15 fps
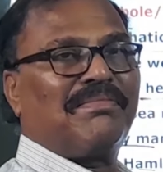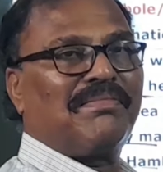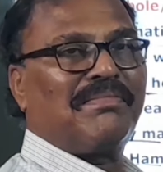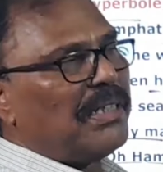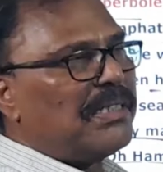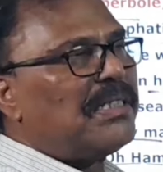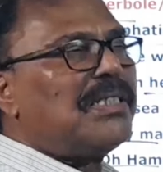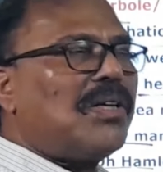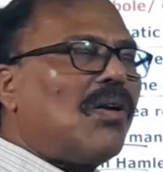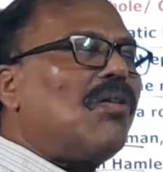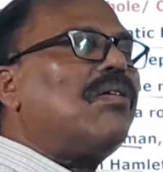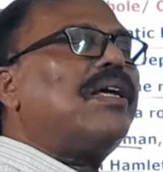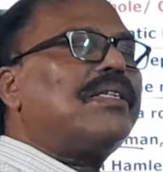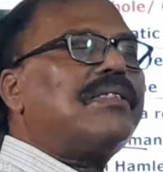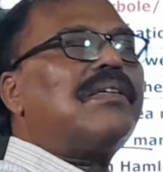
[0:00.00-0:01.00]
These are
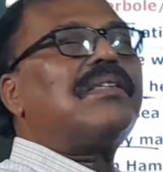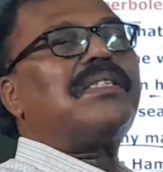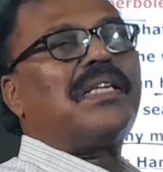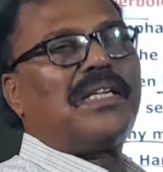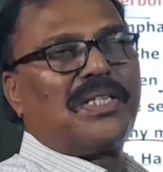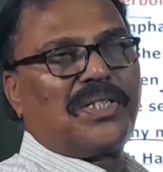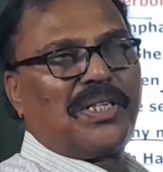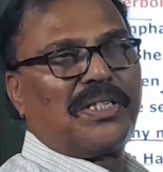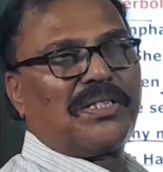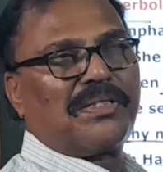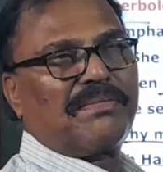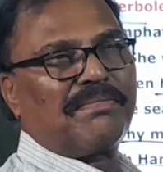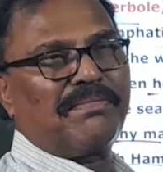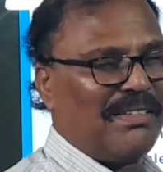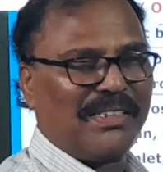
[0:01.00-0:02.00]
all exaggerations.
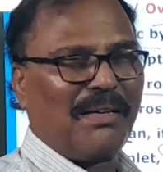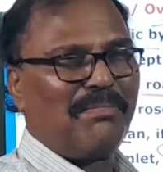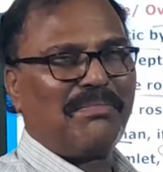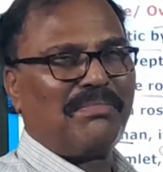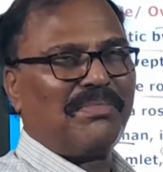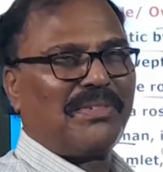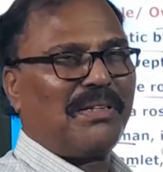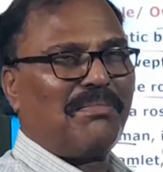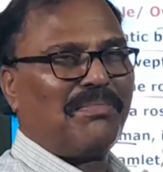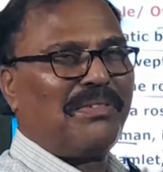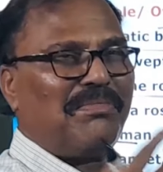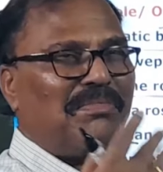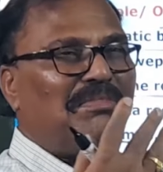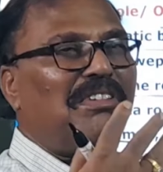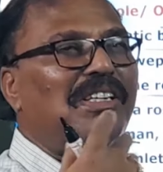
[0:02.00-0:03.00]
Some
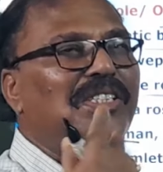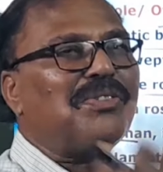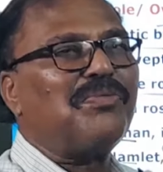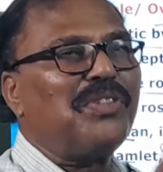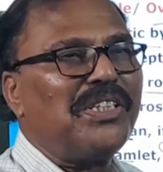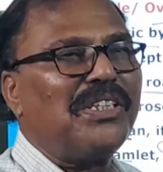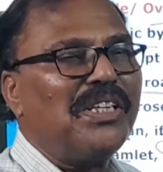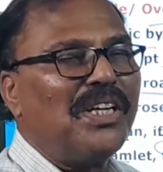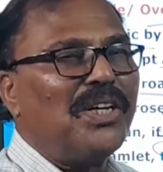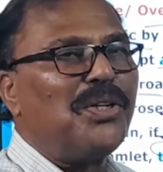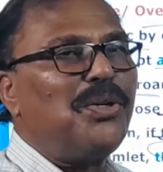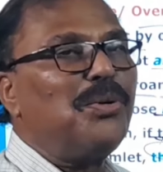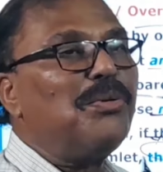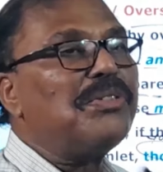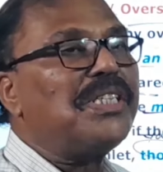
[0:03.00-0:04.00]
words we
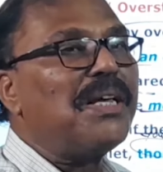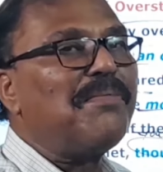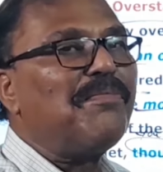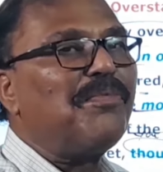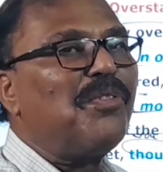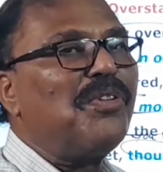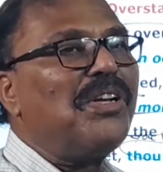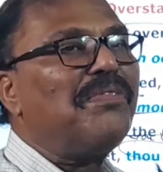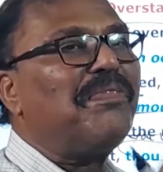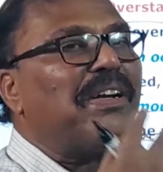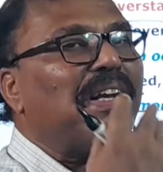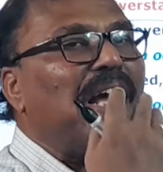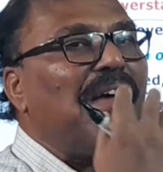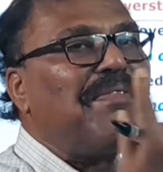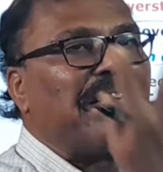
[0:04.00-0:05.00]
use them only
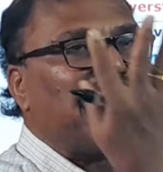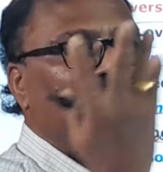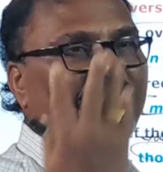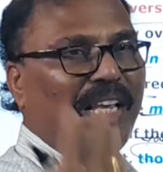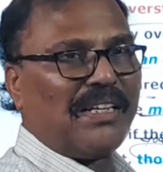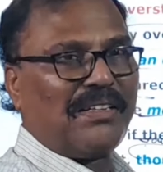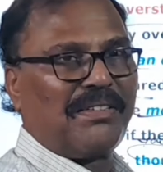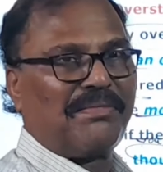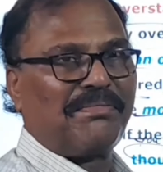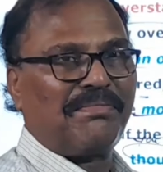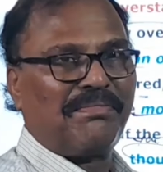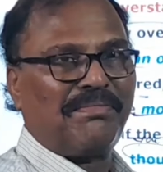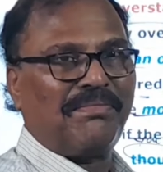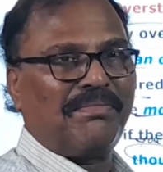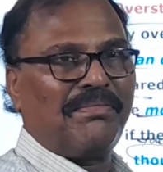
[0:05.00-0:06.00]
for effect sake,
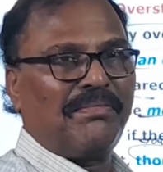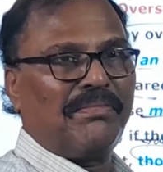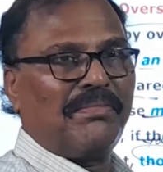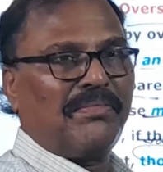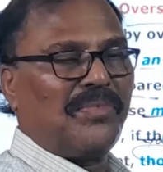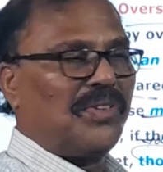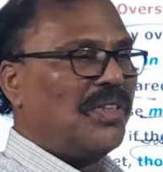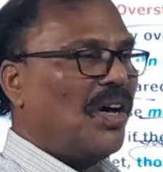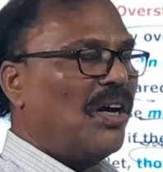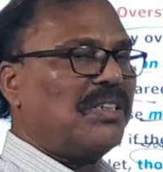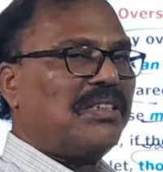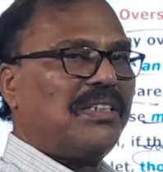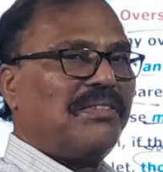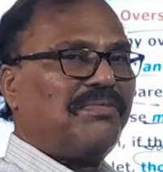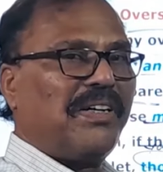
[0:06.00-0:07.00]

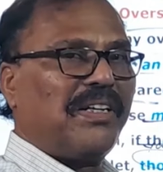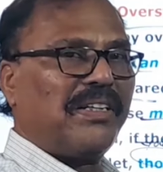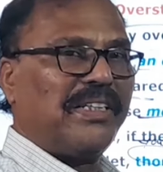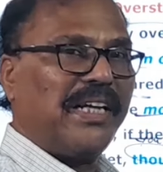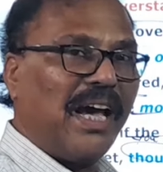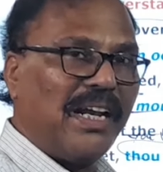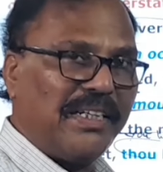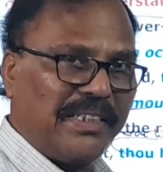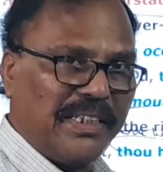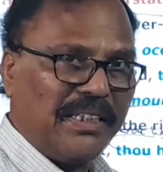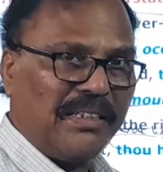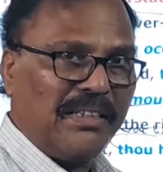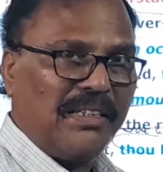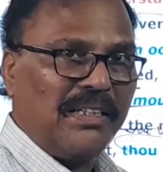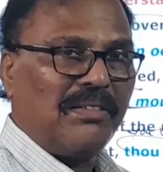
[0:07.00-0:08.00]
not for reality.
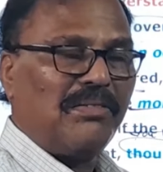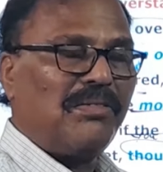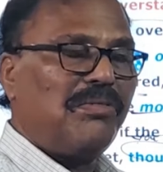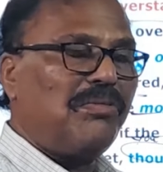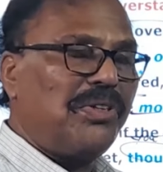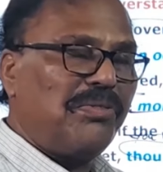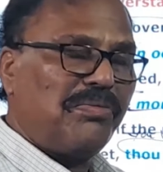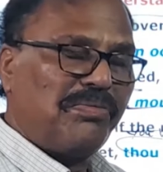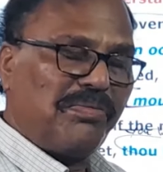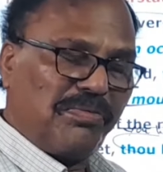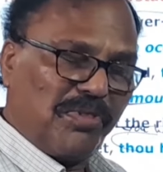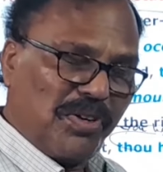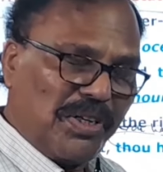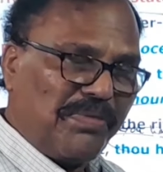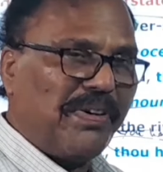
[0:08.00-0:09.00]
We
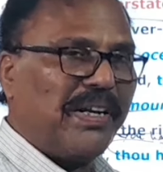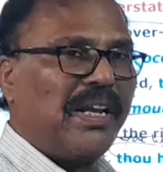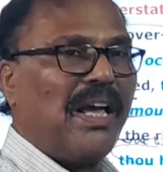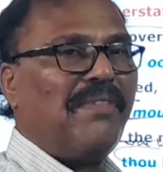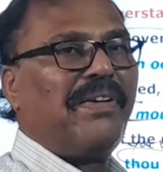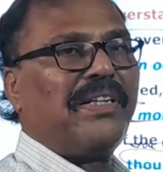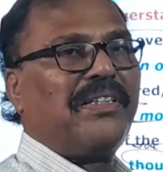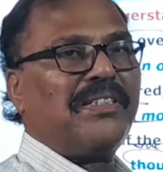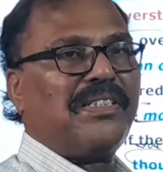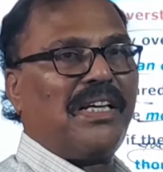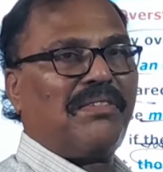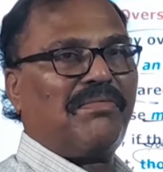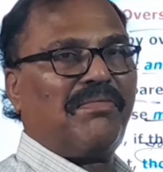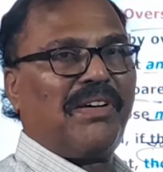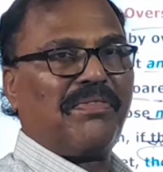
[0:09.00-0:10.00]
only for effect
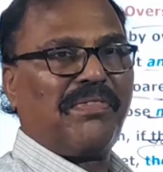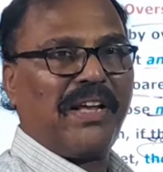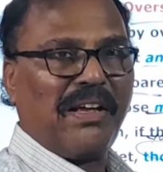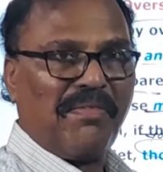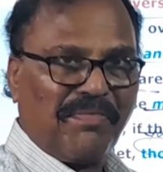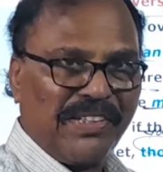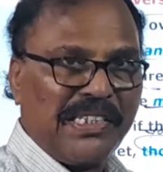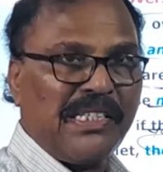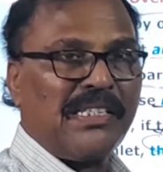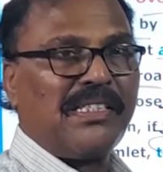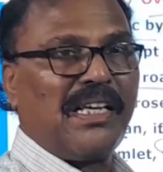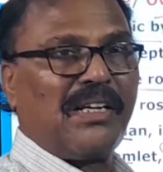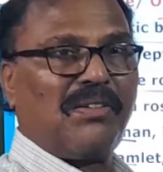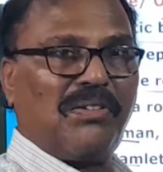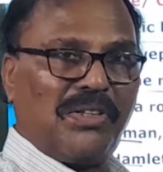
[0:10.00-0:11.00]
sake, or for emphasis
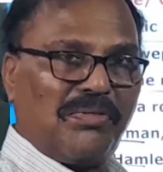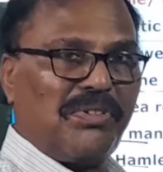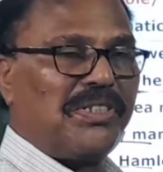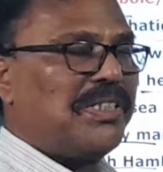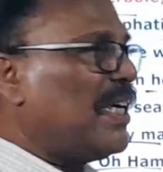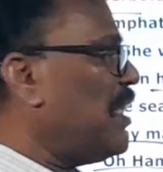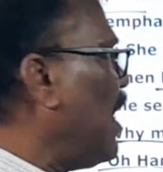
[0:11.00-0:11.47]
sake only we say